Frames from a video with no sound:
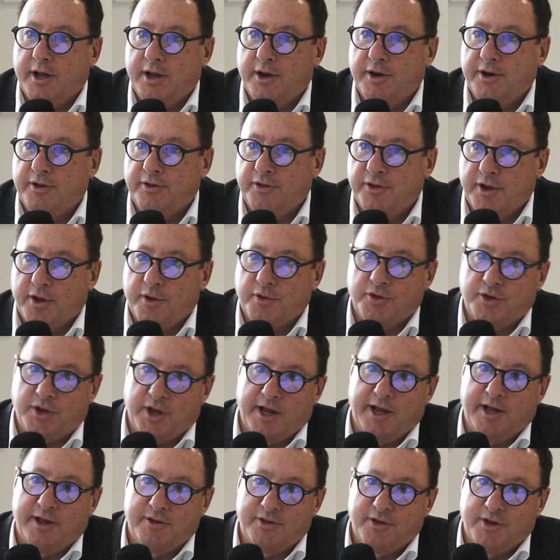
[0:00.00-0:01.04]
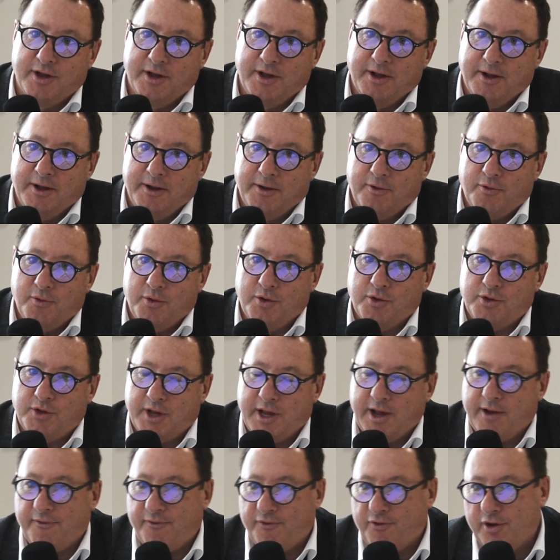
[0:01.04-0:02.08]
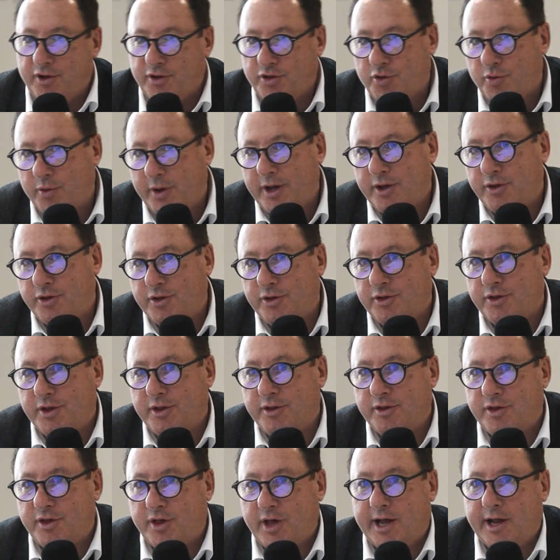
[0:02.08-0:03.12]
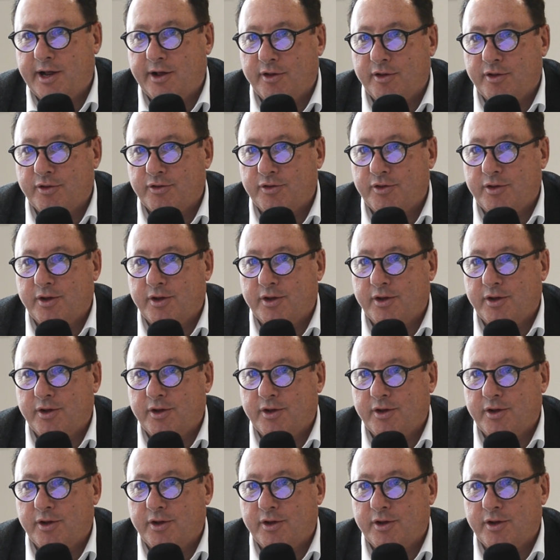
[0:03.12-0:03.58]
And in those days, we used to get fluctuations in sales,